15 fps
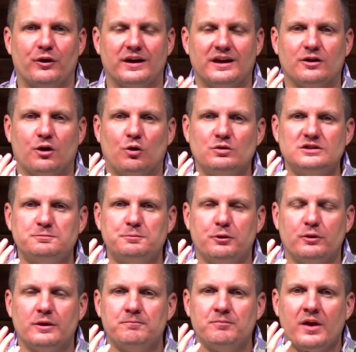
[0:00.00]
And the Holy
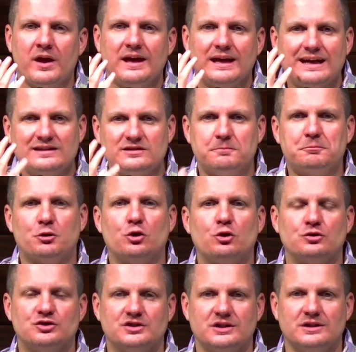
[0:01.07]
Spirit is a
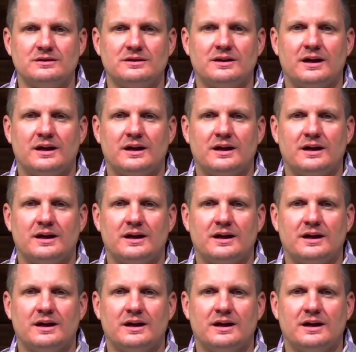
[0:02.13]
person,